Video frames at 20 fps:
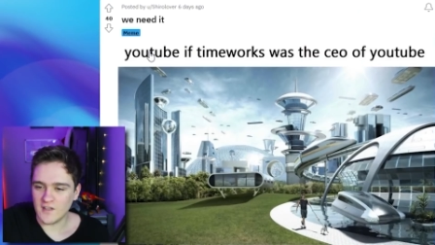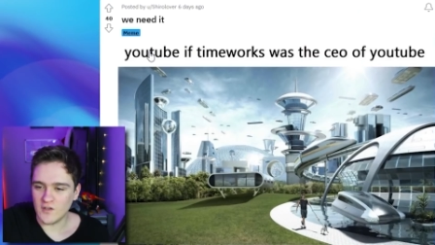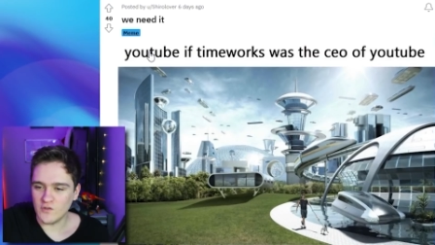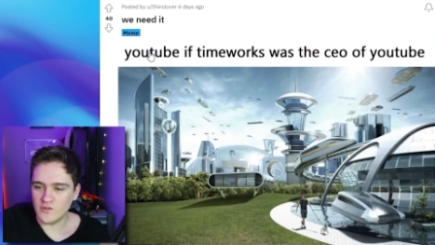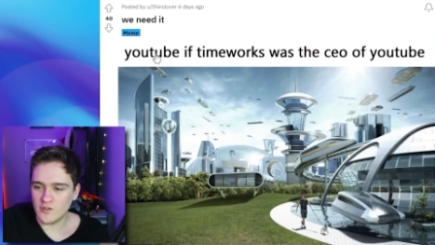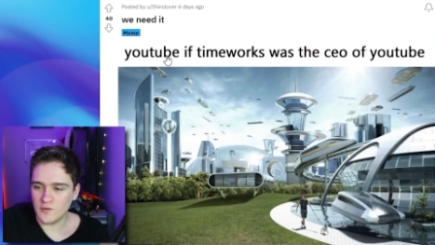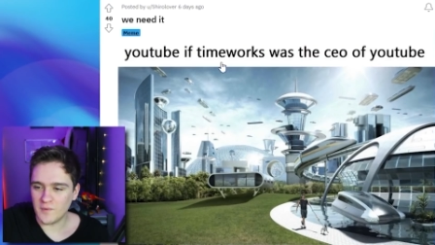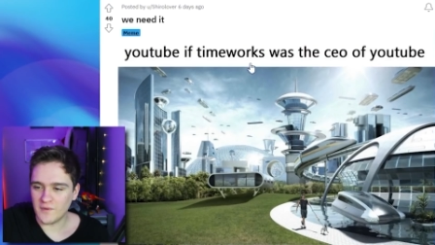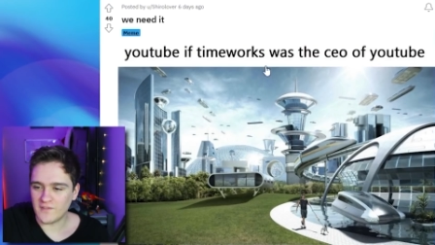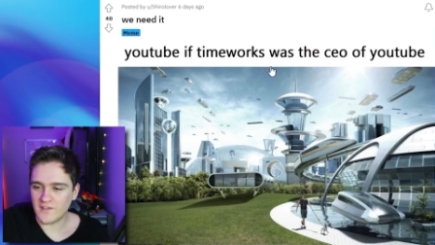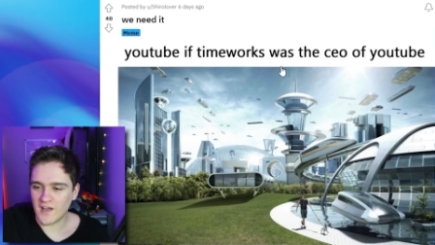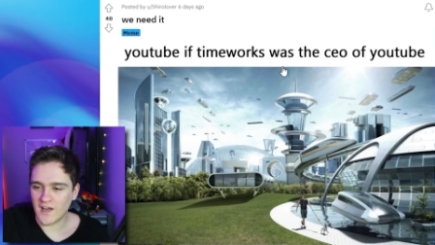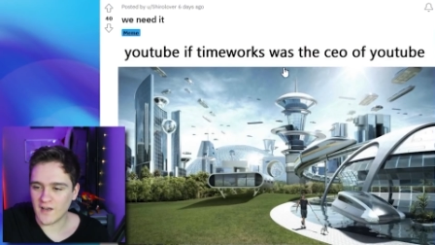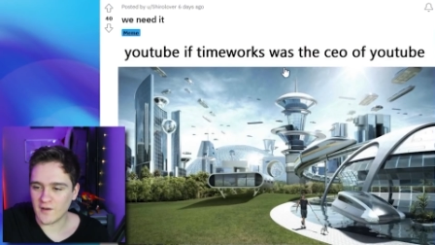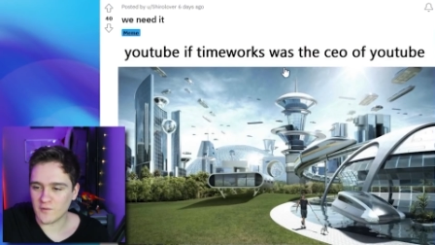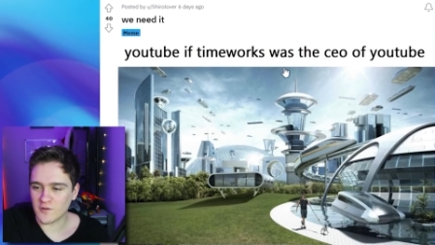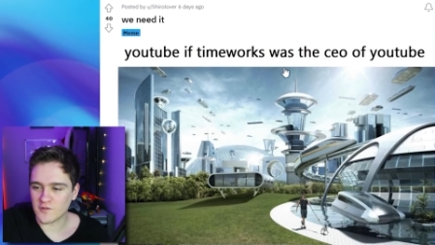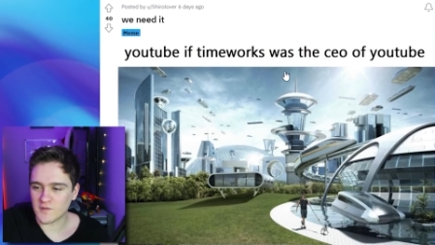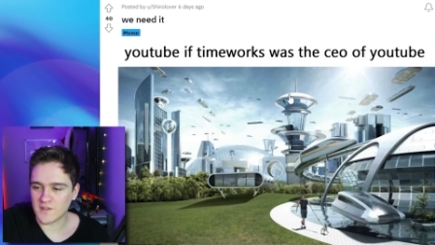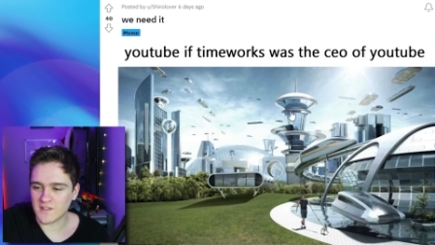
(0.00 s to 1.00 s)
YouTube at
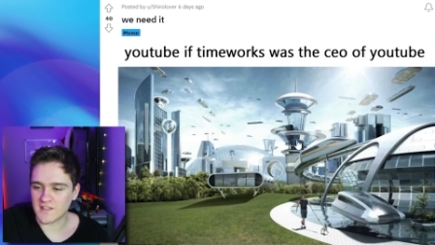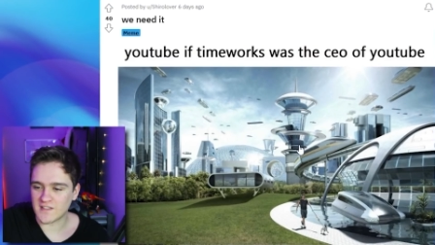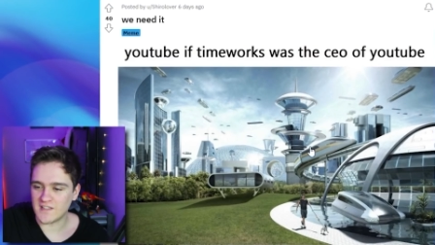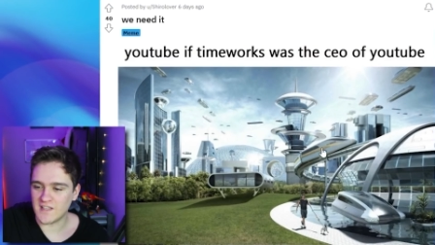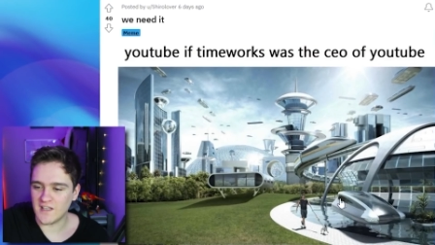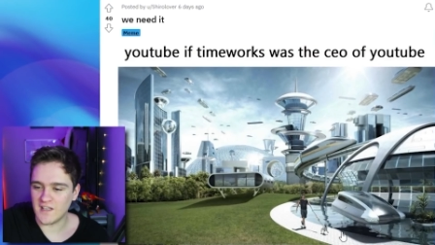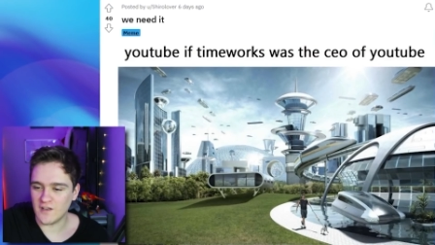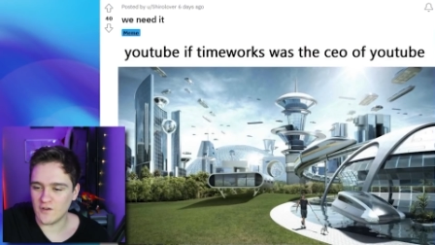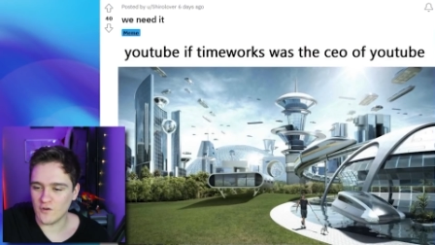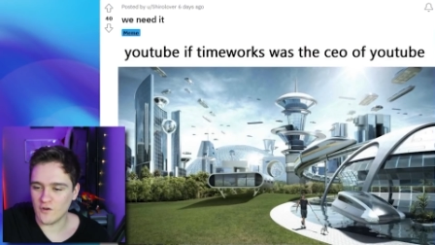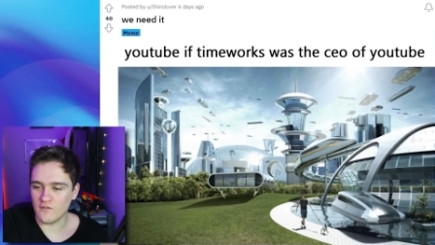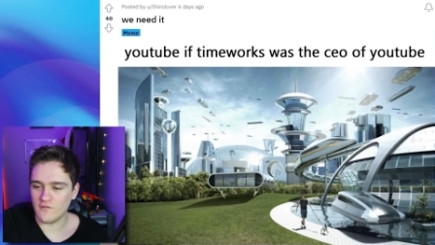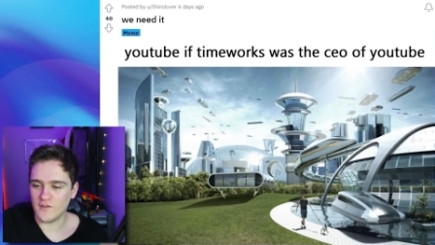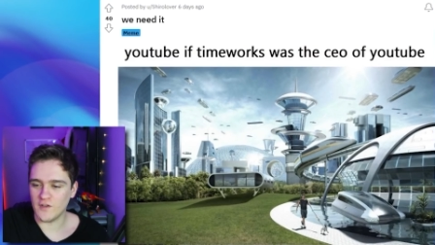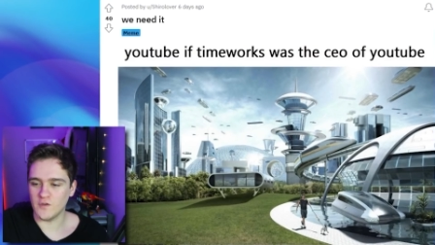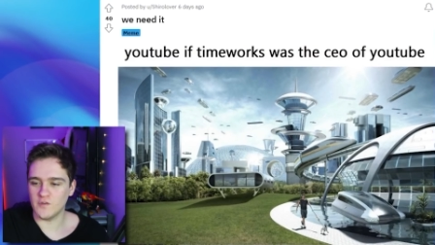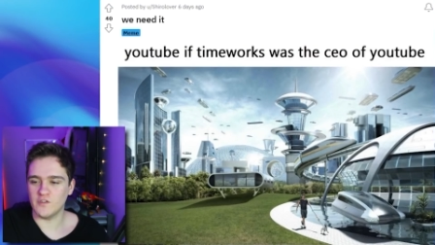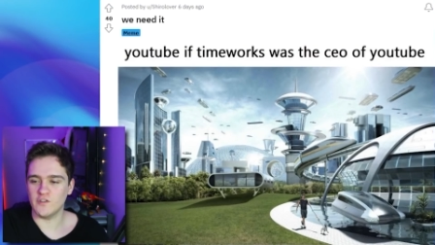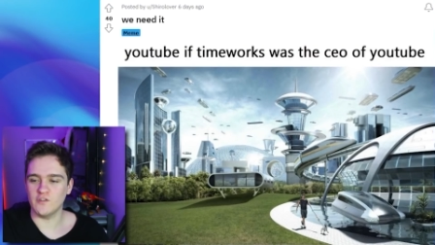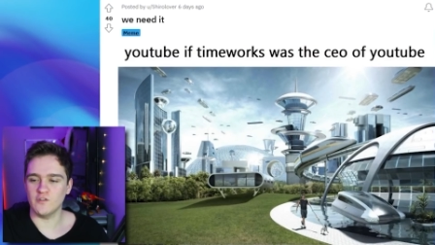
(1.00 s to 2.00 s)
Timeworks was the CEO of
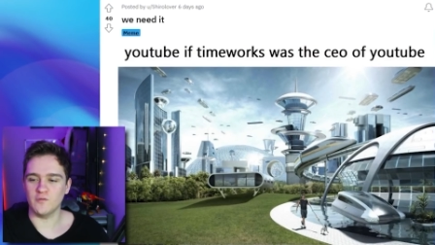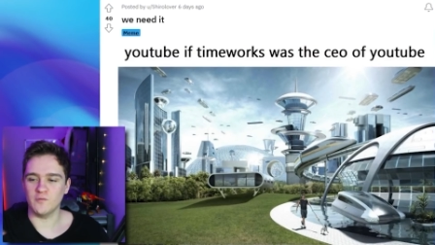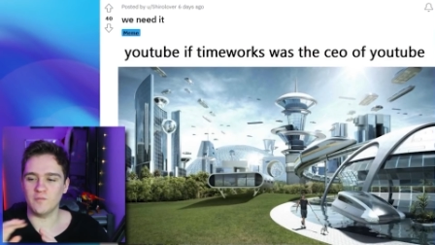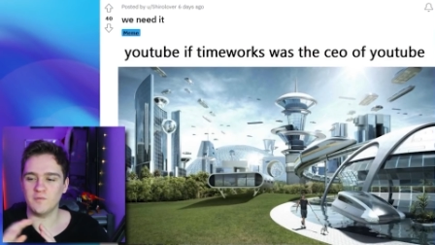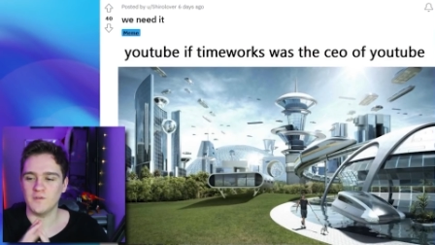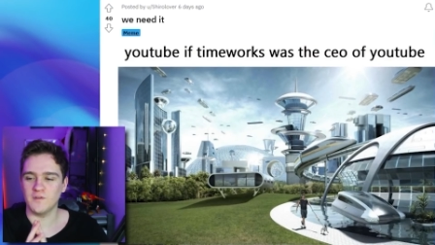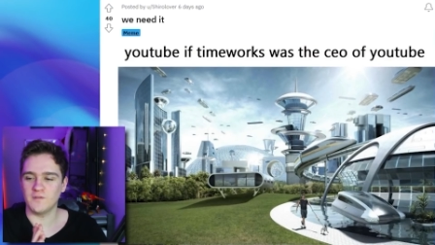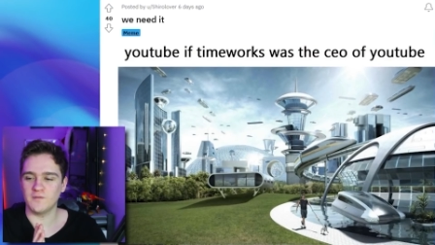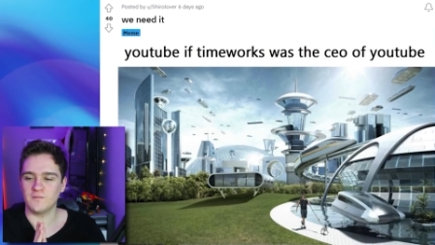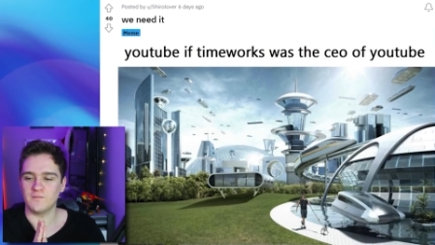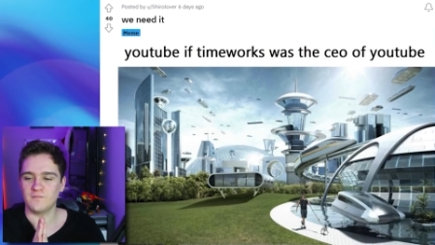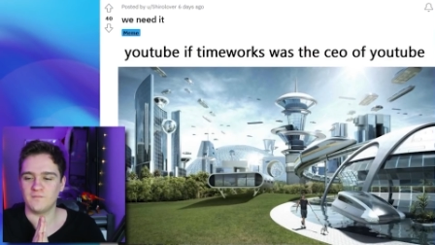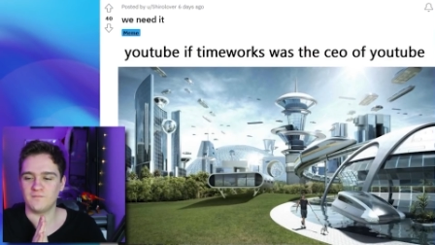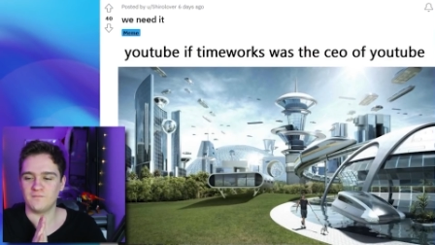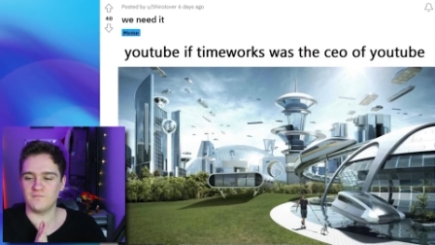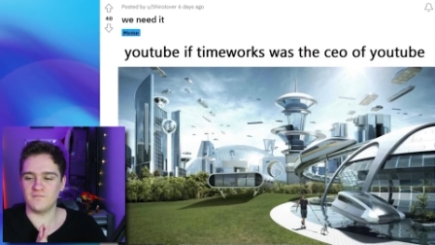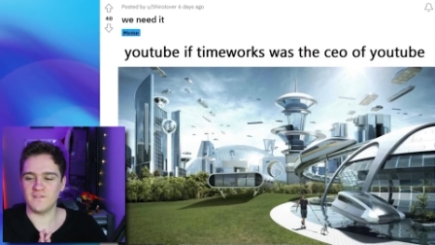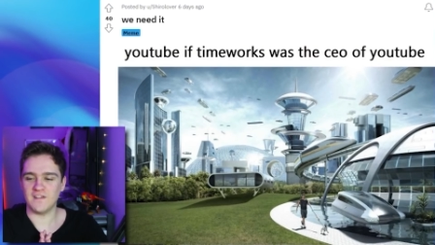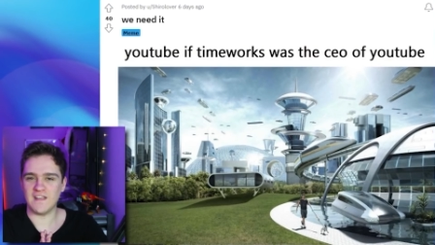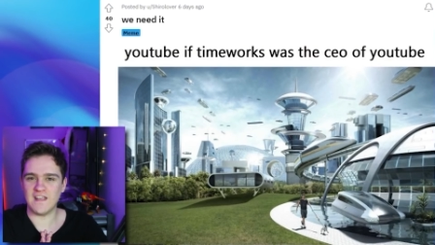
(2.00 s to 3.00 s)
YouTube.
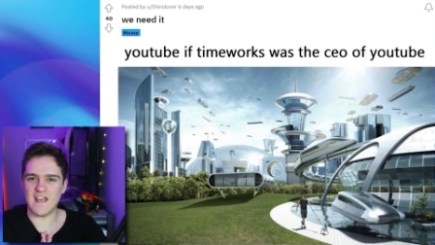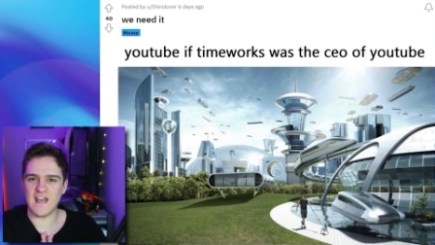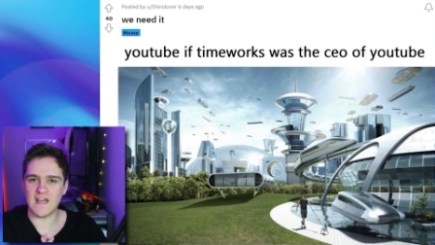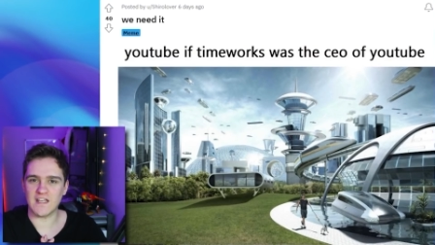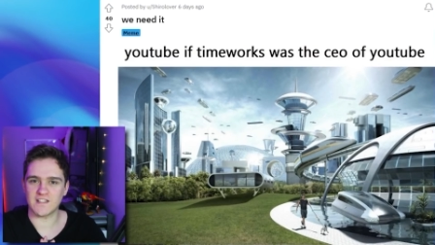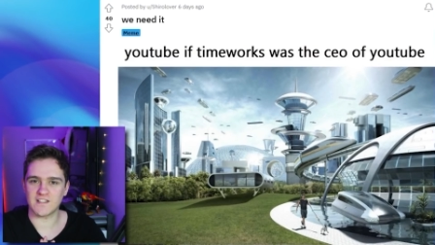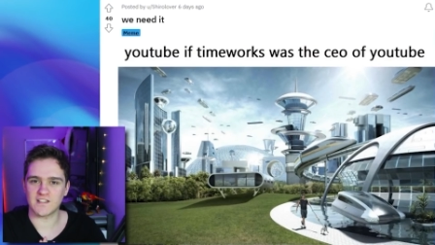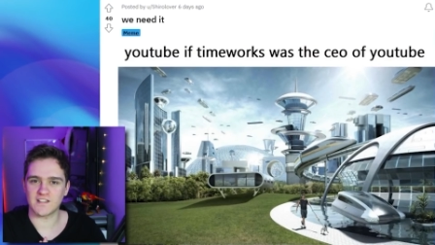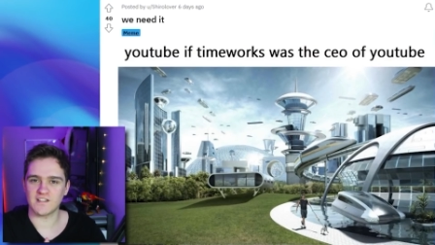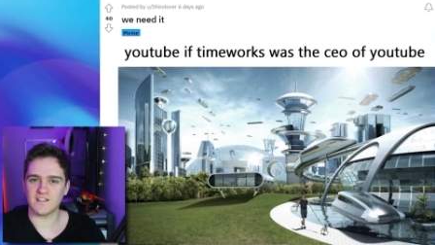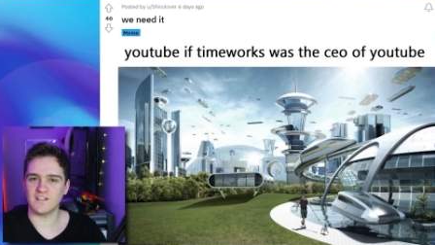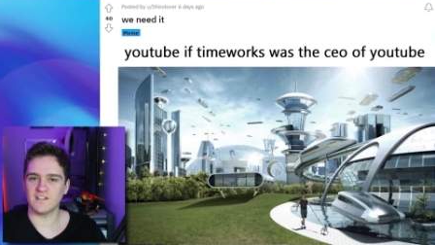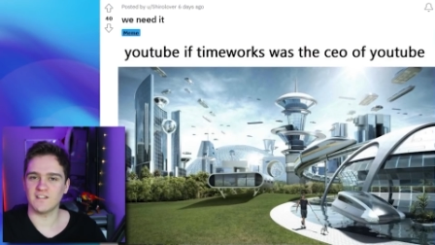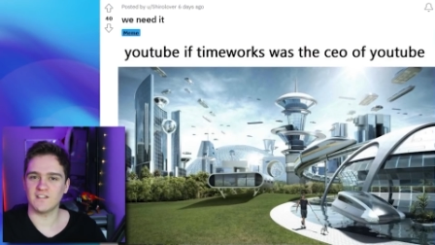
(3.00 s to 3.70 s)
Yes.